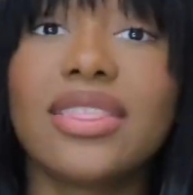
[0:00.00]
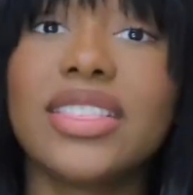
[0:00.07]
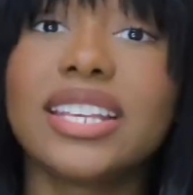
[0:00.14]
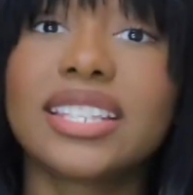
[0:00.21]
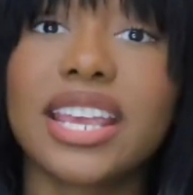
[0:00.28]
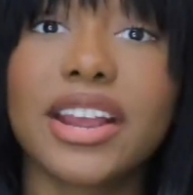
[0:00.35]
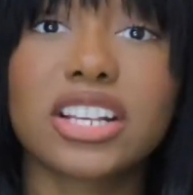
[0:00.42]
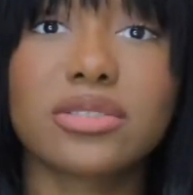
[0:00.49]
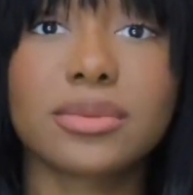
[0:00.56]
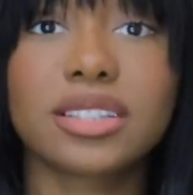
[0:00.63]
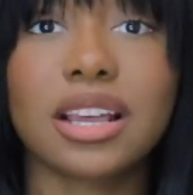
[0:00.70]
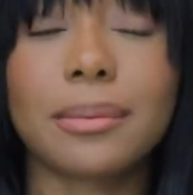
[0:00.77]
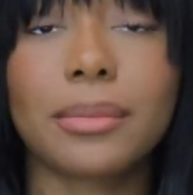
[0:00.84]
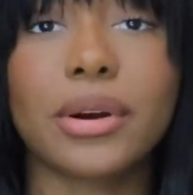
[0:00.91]
This hair is from
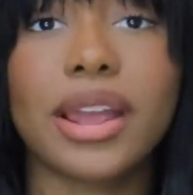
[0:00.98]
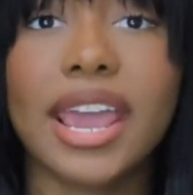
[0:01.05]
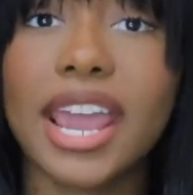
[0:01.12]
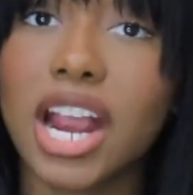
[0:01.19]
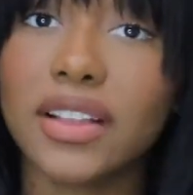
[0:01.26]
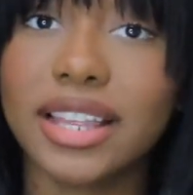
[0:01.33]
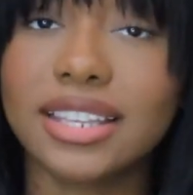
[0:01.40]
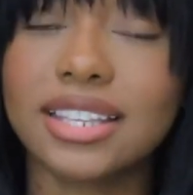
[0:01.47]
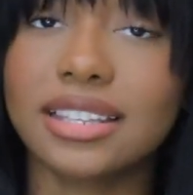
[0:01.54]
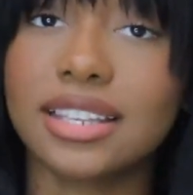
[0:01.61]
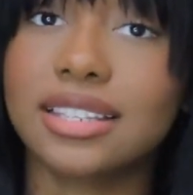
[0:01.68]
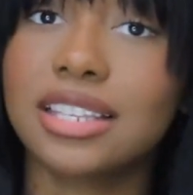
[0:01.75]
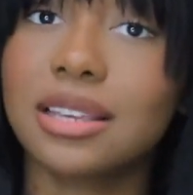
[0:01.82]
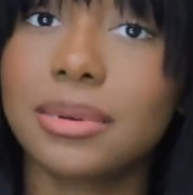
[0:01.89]
Somber Hair. They sent
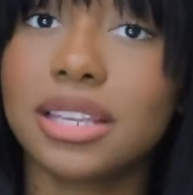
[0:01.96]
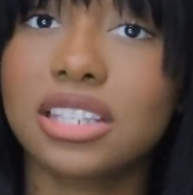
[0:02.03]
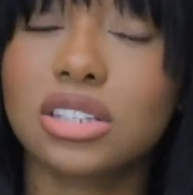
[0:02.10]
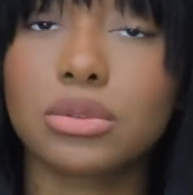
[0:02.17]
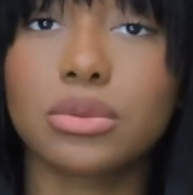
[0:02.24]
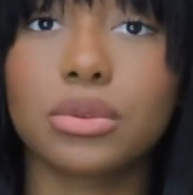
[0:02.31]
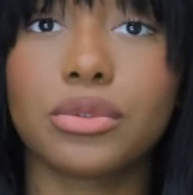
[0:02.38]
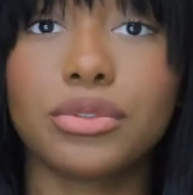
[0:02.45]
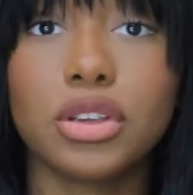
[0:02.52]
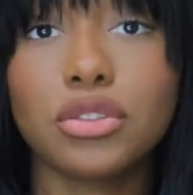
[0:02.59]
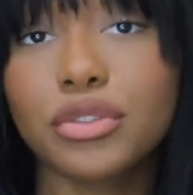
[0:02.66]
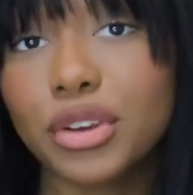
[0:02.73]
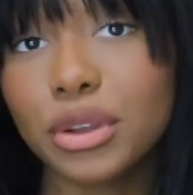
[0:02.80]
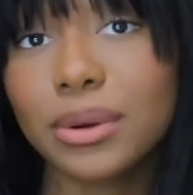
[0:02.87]
it to me to
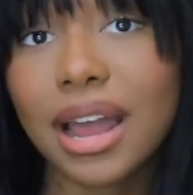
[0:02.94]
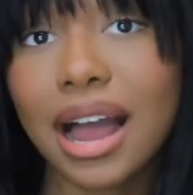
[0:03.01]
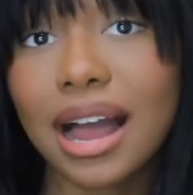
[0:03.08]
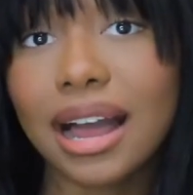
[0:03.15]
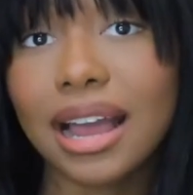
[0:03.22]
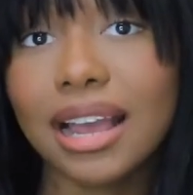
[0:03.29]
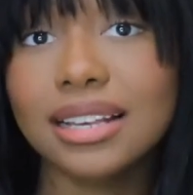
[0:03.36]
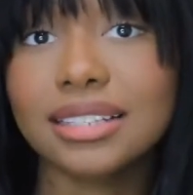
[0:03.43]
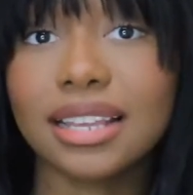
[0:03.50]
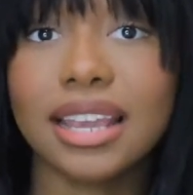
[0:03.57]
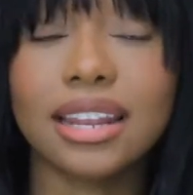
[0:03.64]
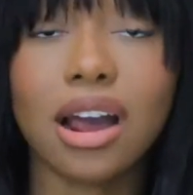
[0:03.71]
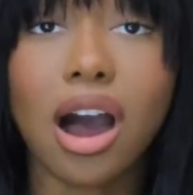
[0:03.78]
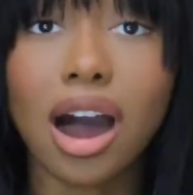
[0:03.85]
review for you guys.
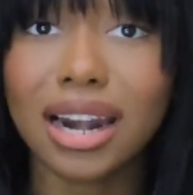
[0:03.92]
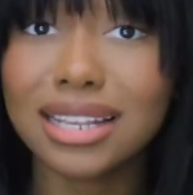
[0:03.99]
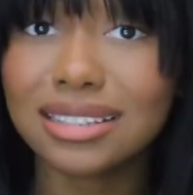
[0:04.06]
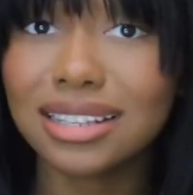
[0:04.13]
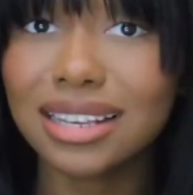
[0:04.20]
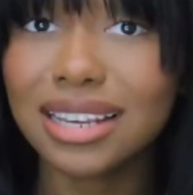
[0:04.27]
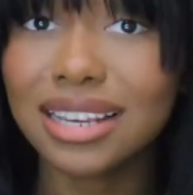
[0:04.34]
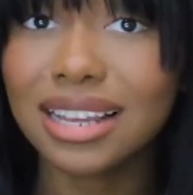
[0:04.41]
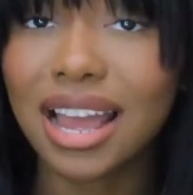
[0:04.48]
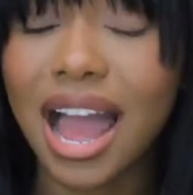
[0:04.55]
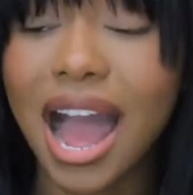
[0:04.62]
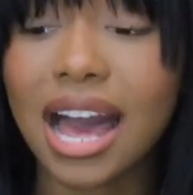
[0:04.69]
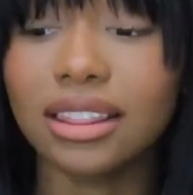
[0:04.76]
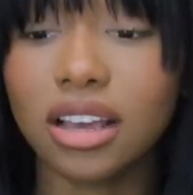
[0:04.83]
And honestly,
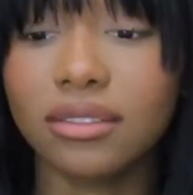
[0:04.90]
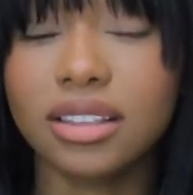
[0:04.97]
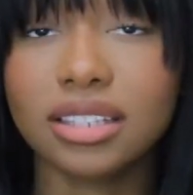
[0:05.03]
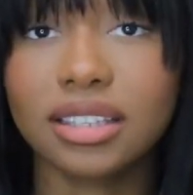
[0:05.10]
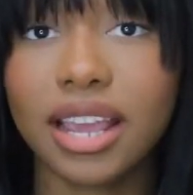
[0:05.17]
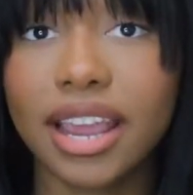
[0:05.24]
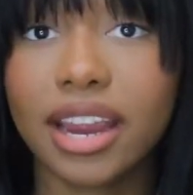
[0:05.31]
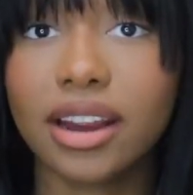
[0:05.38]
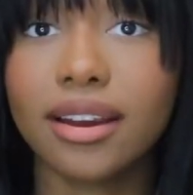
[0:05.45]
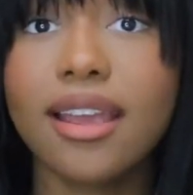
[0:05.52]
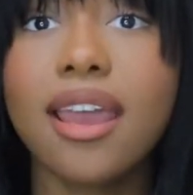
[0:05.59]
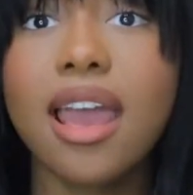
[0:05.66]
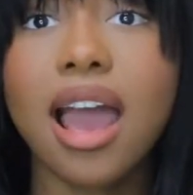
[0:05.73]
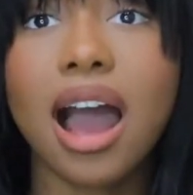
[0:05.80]
I love this
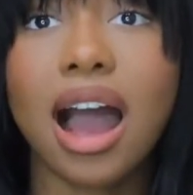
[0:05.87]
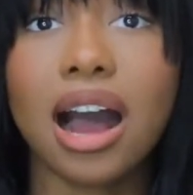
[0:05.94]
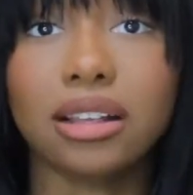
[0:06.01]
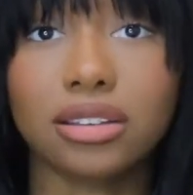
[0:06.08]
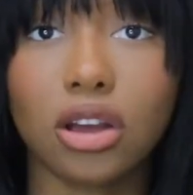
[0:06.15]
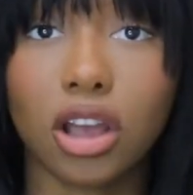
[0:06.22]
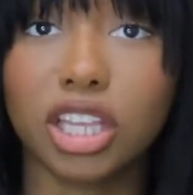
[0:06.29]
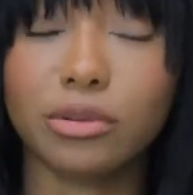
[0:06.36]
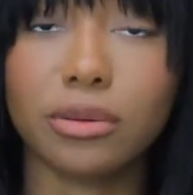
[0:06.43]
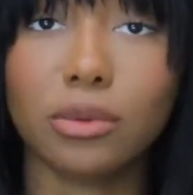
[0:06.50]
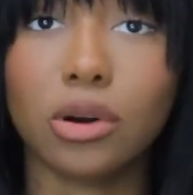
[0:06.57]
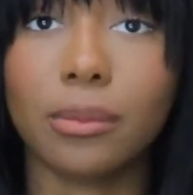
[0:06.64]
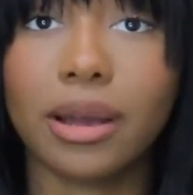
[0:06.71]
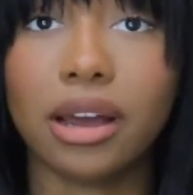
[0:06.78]
hair. I'll talk a little
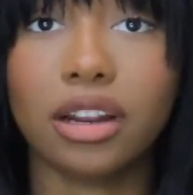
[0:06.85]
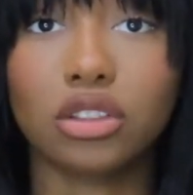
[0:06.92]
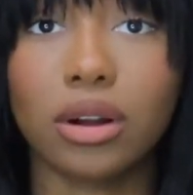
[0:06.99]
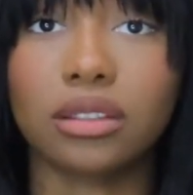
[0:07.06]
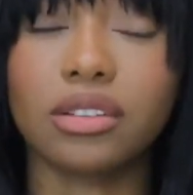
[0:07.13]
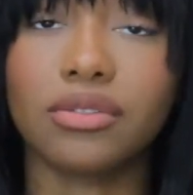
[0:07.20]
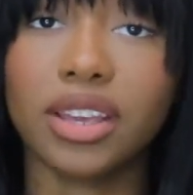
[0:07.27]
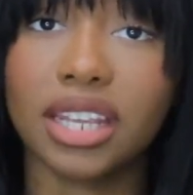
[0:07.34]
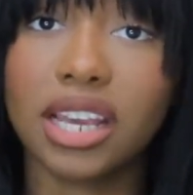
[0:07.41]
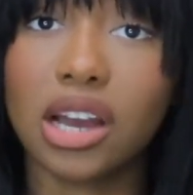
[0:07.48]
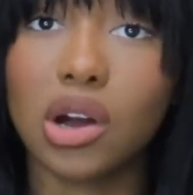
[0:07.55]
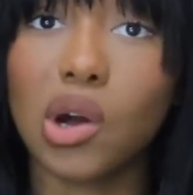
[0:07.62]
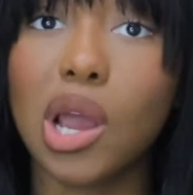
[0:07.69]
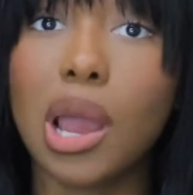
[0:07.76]
bit more about it throughout the
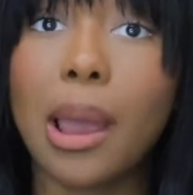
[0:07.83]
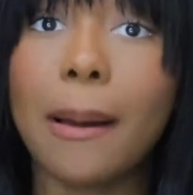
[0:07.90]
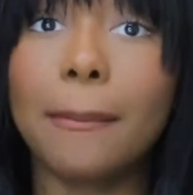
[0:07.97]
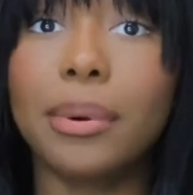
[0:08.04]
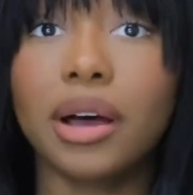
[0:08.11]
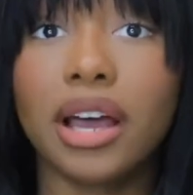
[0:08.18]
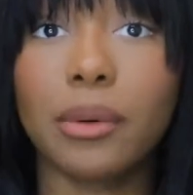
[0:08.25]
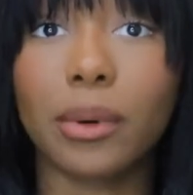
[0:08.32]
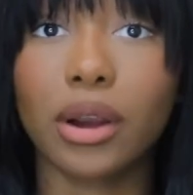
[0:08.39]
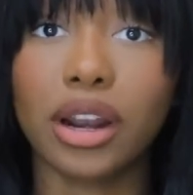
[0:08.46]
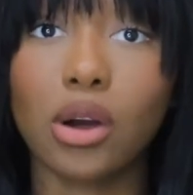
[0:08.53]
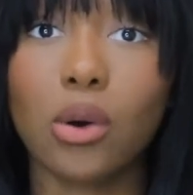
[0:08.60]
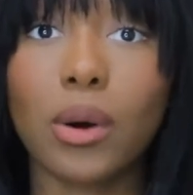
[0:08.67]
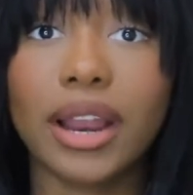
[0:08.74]
video, but we're
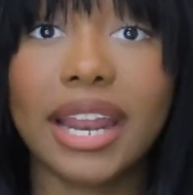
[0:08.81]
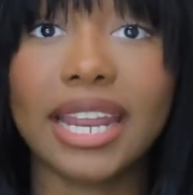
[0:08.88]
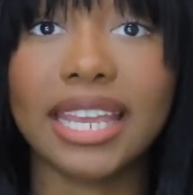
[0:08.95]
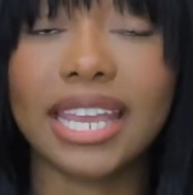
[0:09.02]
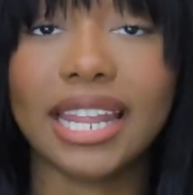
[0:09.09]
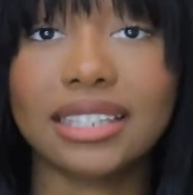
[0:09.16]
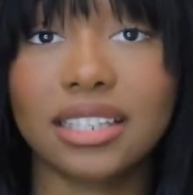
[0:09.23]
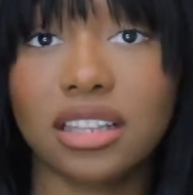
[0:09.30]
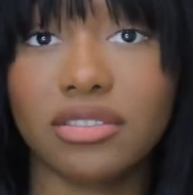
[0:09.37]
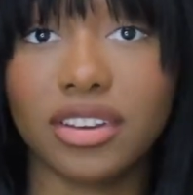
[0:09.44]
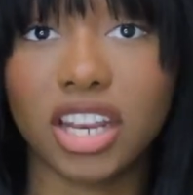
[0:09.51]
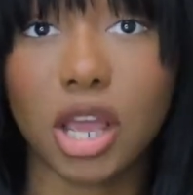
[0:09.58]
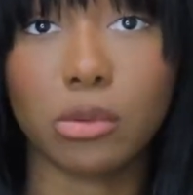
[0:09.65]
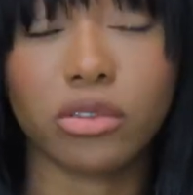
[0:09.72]
gonna go ahead and get into the
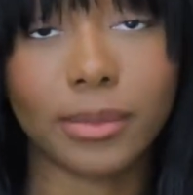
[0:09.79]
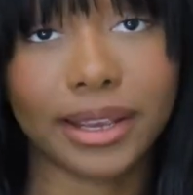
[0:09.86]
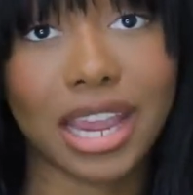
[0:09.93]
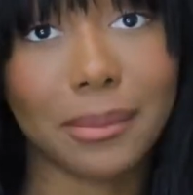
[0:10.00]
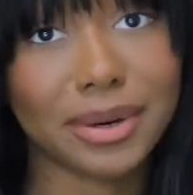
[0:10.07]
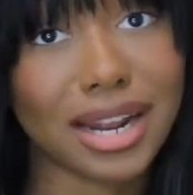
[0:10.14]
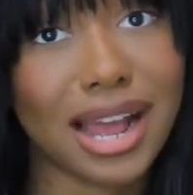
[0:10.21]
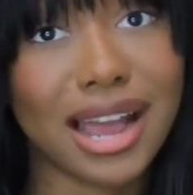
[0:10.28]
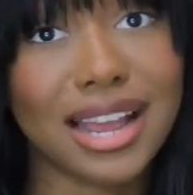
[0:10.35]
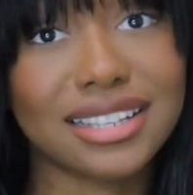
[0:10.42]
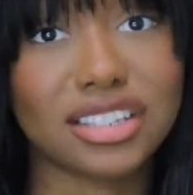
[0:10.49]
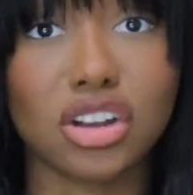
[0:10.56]
video before my camera dies.